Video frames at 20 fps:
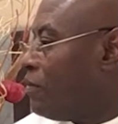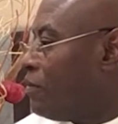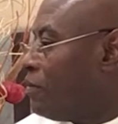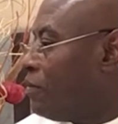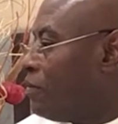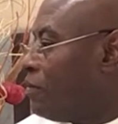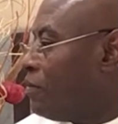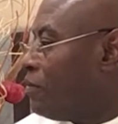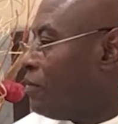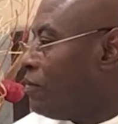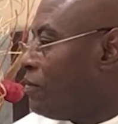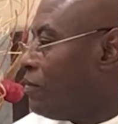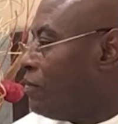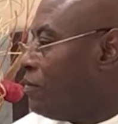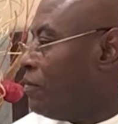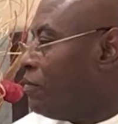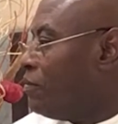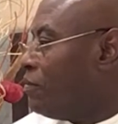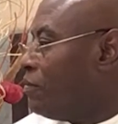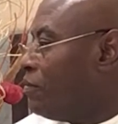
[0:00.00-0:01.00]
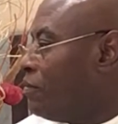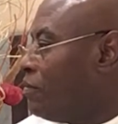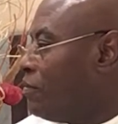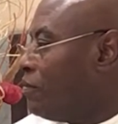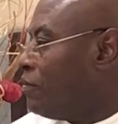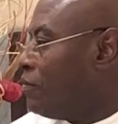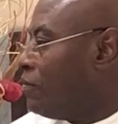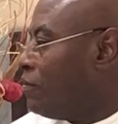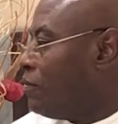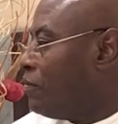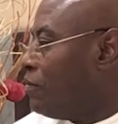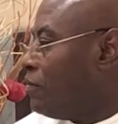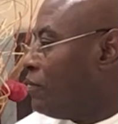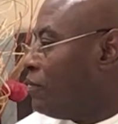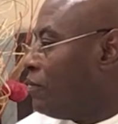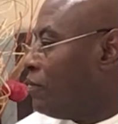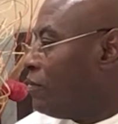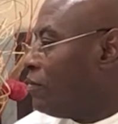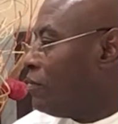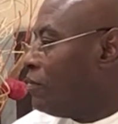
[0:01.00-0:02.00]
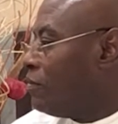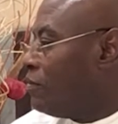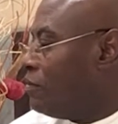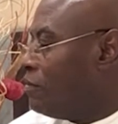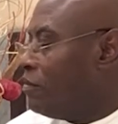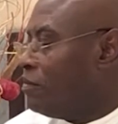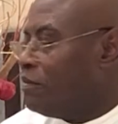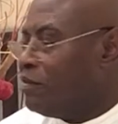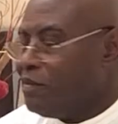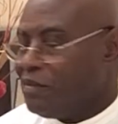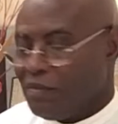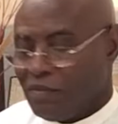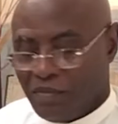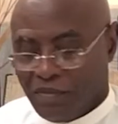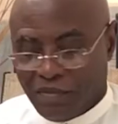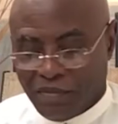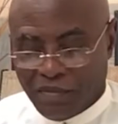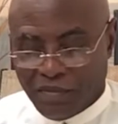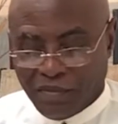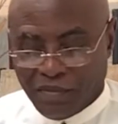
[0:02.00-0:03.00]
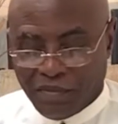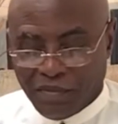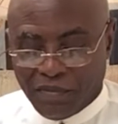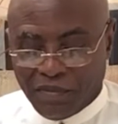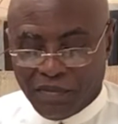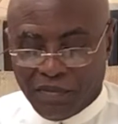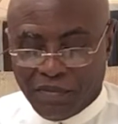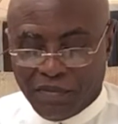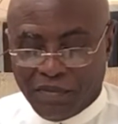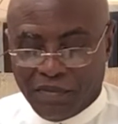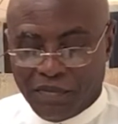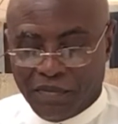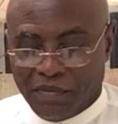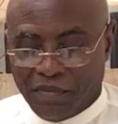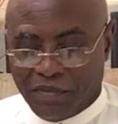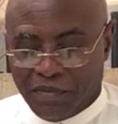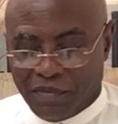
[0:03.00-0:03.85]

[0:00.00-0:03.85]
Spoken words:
This person isn't speaking.